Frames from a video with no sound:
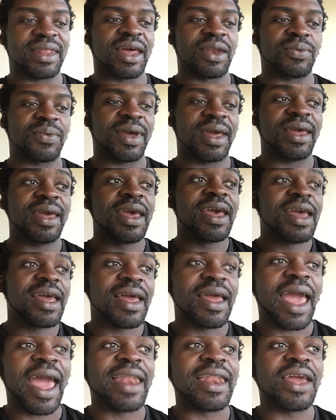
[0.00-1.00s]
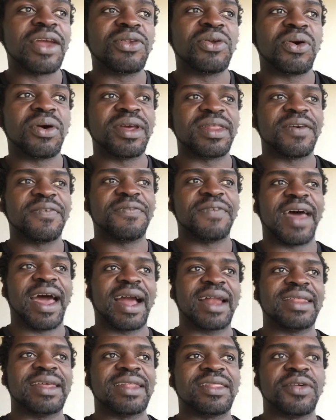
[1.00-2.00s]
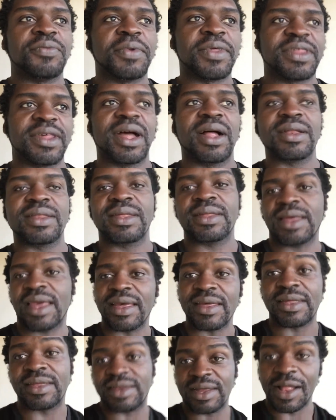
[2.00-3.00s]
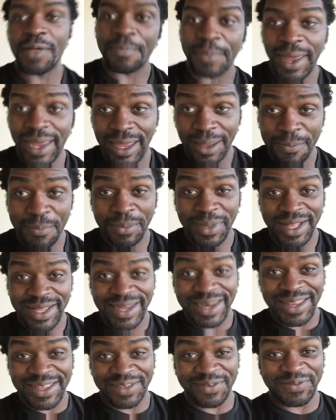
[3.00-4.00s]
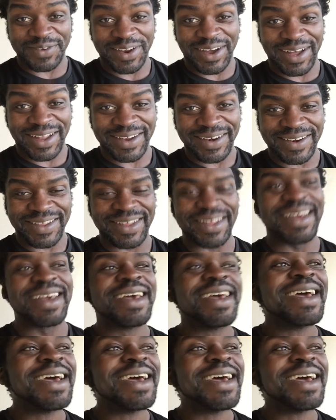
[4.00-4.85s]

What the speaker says: that way, and ignoring the fact that the results is still making millions of dollars.